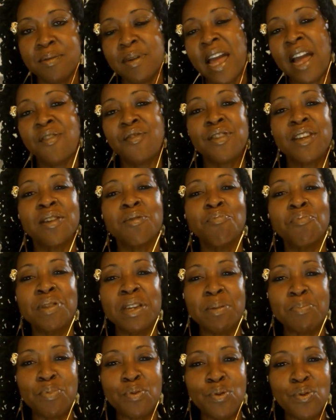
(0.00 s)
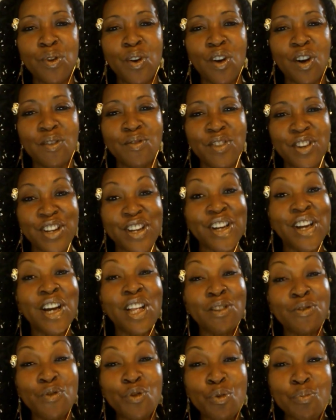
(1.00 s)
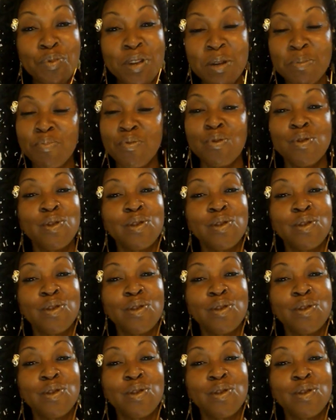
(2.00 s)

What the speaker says: African people are very colorful people.